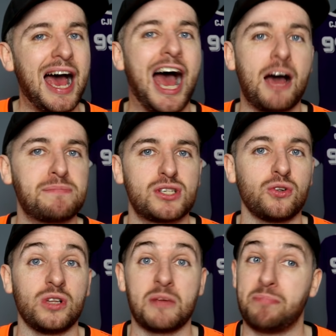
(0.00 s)

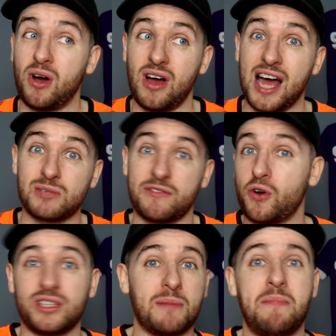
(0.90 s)
Absolutely. But as we've
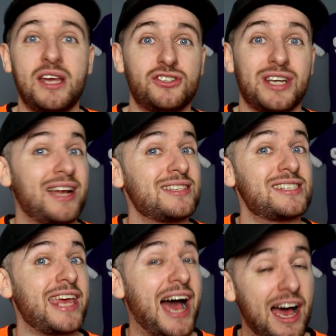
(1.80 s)
already mentioned, and as
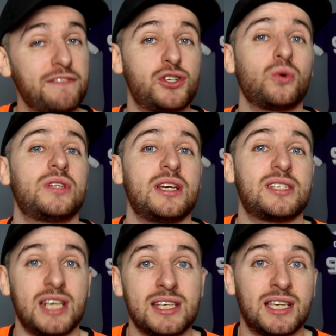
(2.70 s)
they have showed this
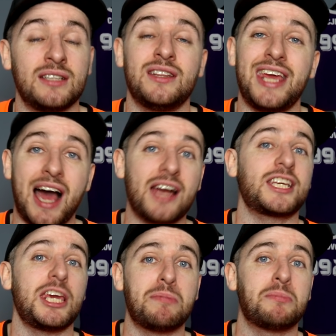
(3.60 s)
season, they are
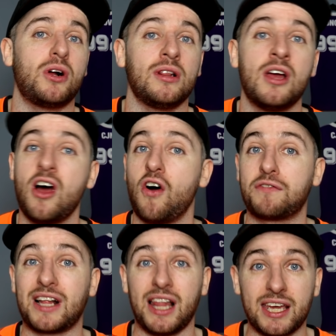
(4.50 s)
capable
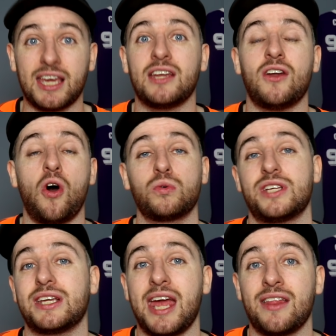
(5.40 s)
of clicking all
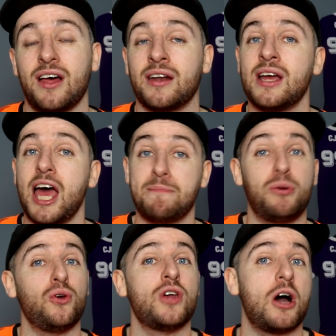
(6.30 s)
together and
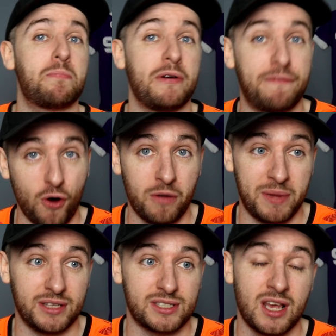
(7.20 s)
putting out a
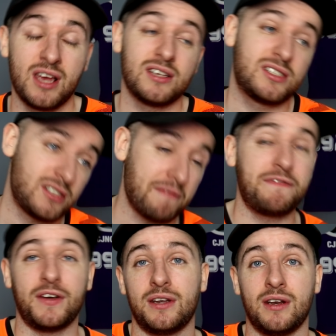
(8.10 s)
performance,
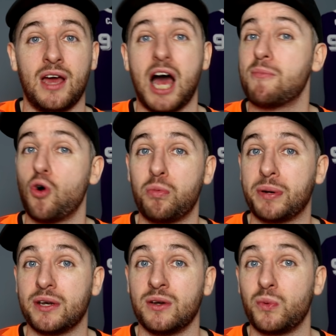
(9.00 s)
something I'm
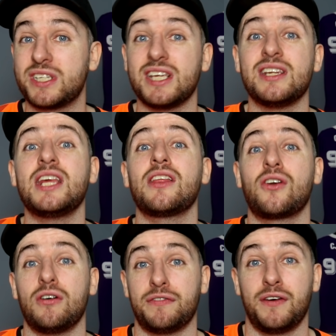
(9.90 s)
hoping we see neither
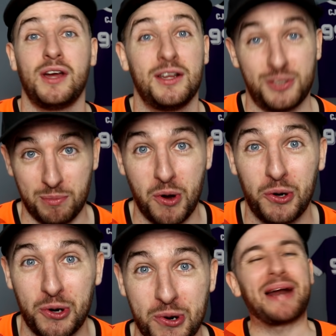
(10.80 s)
of
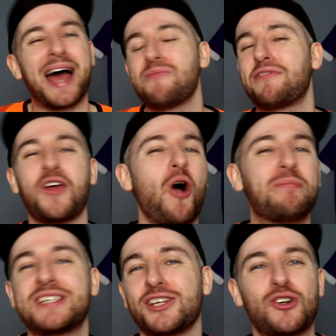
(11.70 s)
tomorrow. But aye, with the
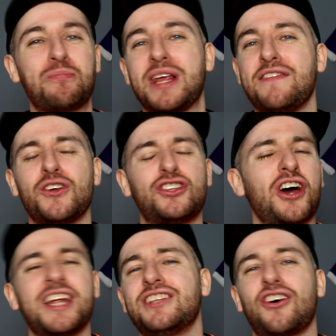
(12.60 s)
oppositional preview
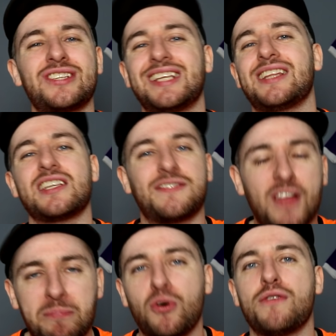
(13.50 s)
done and dusted, let's
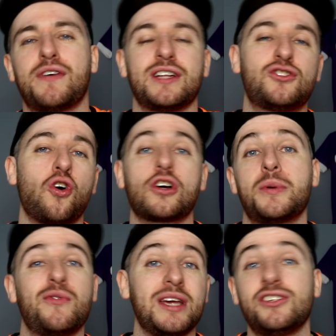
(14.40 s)
flip over and talk
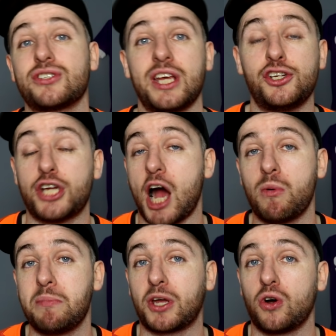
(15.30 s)
about Rangers then, shall
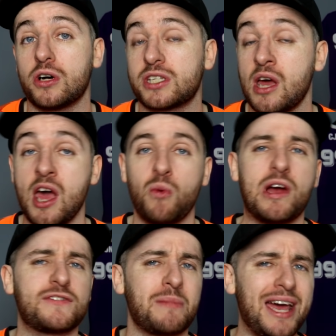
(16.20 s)
we? Because we
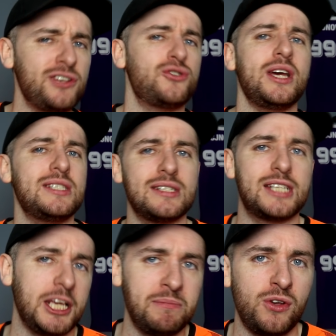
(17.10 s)
have some interesting
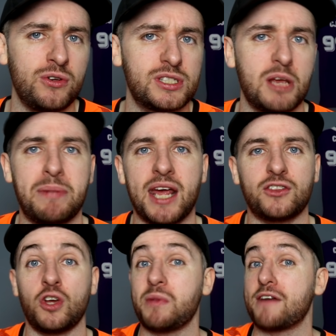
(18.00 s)
team news to break
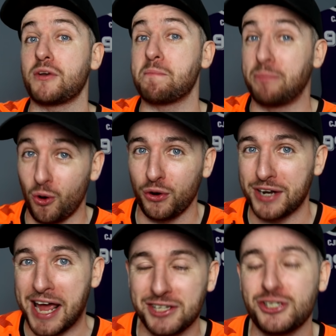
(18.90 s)
down. We have
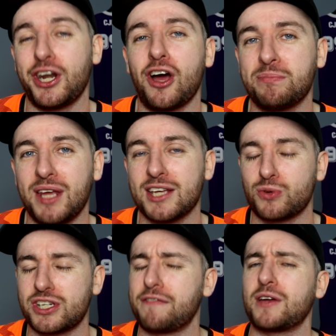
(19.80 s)
important injury updates,
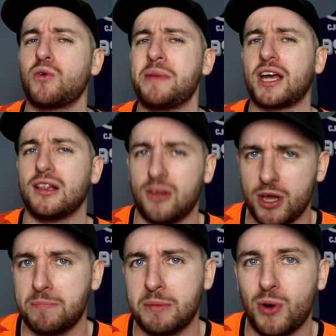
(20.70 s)
which I think will make a lot
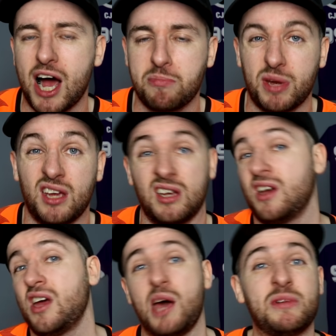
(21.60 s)
of people happy.
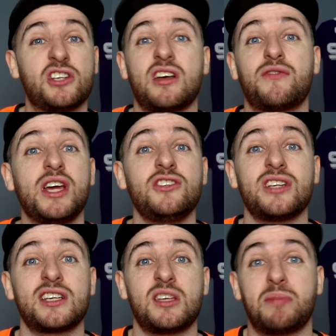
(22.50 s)
And we just have Rangers
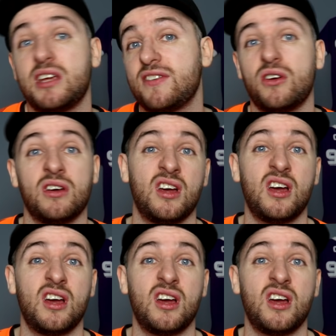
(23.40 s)
things to preview.